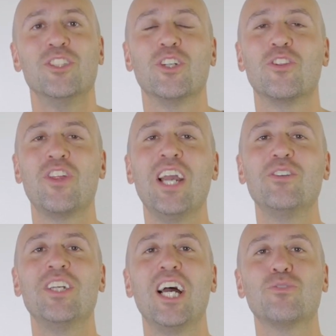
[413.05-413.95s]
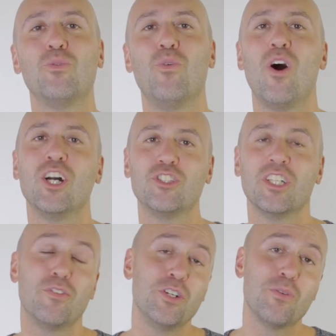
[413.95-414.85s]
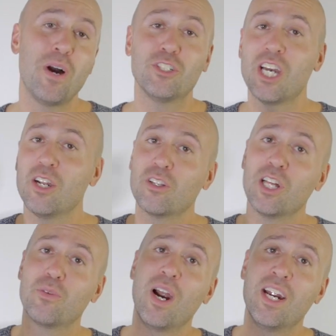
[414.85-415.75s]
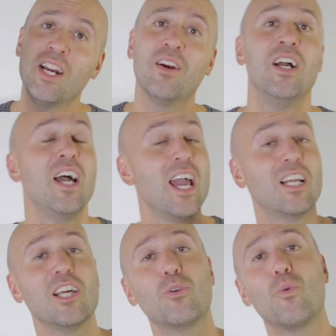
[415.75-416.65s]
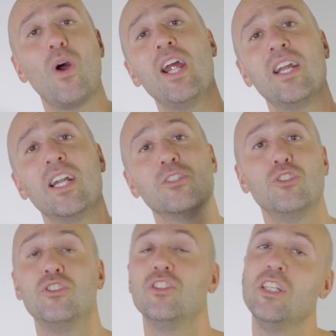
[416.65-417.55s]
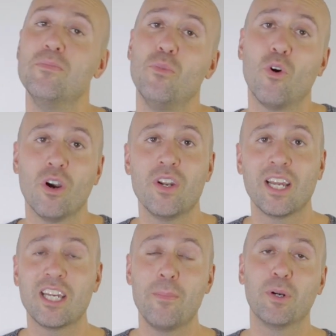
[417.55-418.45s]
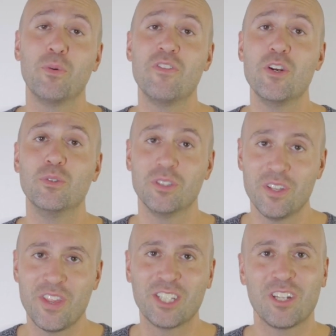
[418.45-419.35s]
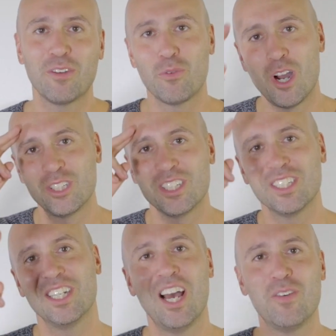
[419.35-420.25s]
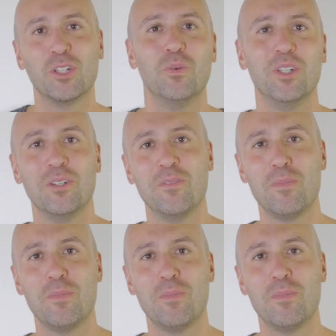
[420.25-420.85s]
So thank you guys for watching. If you're new to my channel, click right here and click right here to see more Nike Epic reviews. Thanks a lot for watching. Have a good one.